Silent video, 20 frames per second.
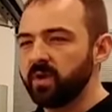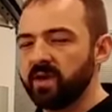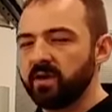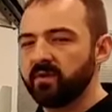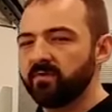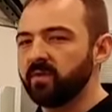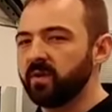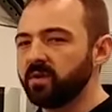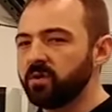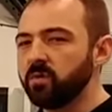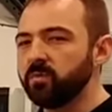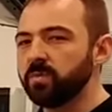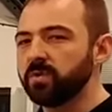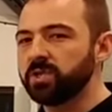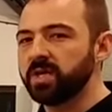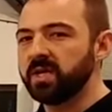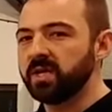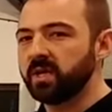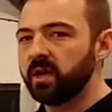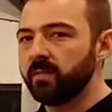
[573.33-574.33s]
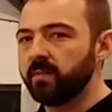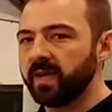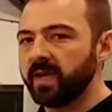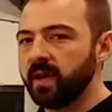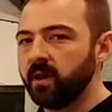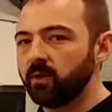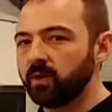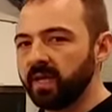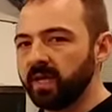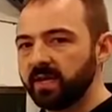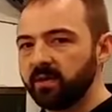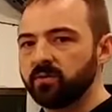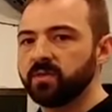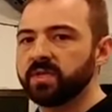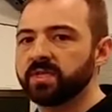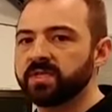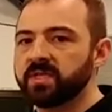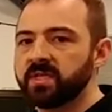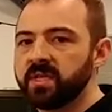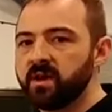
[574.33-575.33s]
We have a new machine coming out later
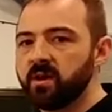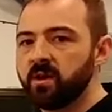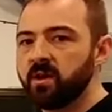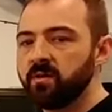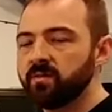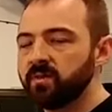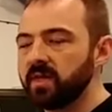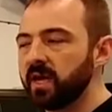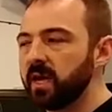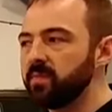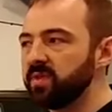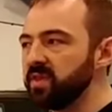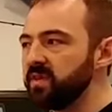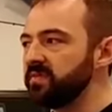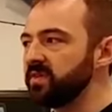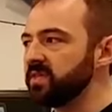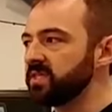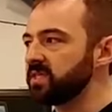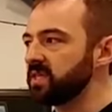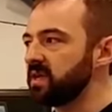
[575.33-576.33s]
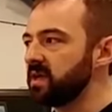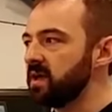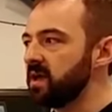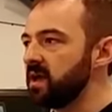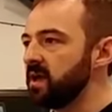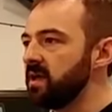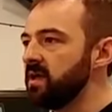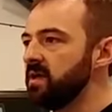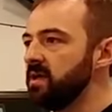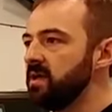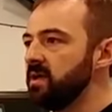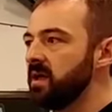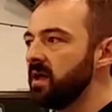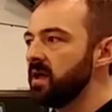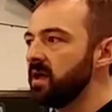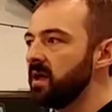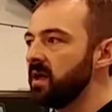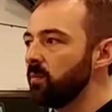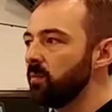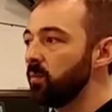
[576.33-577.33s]
this year that I believe is
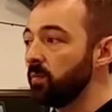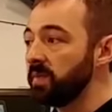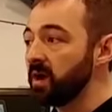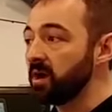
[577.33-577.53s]
will